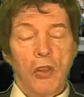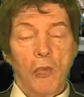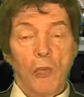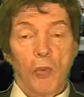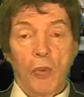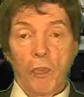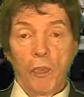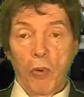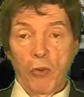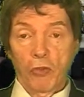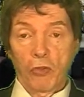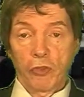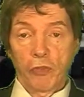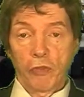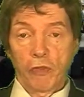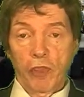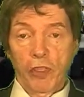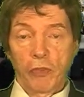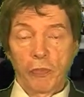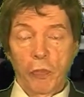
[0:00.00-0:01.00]
We post to
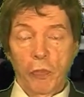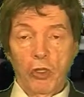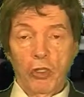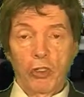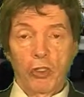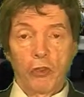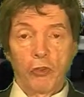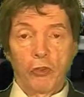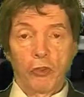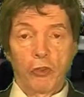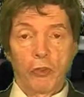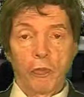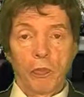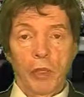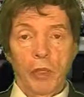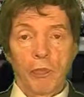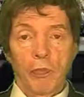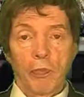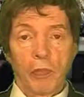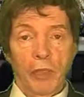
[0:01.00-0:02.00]
Facebook, YouTube,
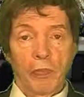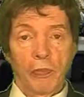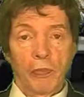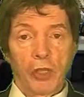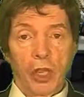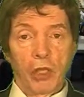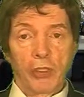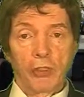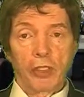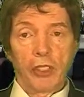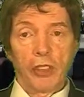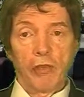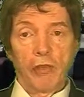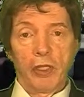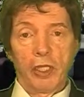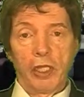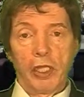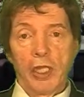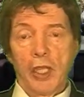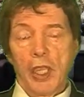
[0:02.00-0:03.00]

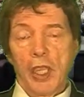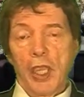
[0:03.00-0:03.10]
Blip.tv,